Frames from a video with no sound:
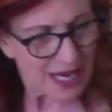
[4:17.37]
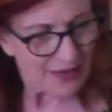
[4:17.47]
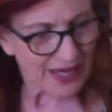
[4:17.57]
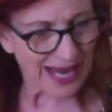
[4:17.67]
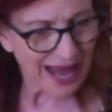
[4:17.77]

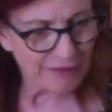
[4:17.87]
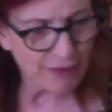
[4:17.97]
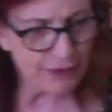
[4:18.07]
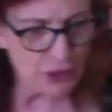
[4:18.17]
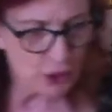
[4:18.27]
that have the
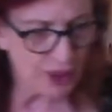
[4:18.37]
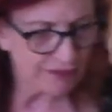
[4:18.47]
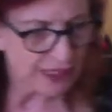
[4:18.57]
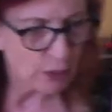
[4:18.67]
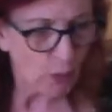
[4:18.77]
vision of
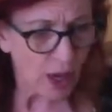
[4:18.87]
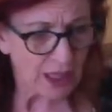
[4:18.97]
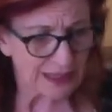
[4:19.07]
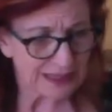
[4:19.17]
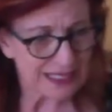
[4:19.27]

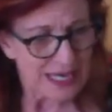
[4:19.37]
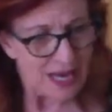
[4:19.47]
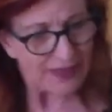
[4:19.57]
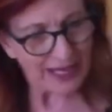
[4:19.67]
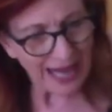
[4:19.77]
equality
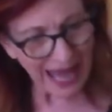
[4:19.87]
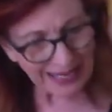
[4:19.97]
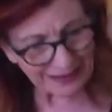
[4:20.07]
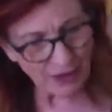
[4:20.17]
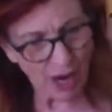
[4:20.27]
that
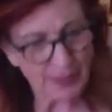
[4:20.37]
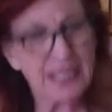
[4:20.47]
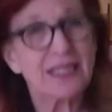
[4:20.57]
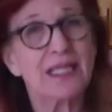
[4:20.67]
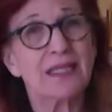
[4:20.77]
economic
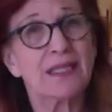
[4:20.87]
su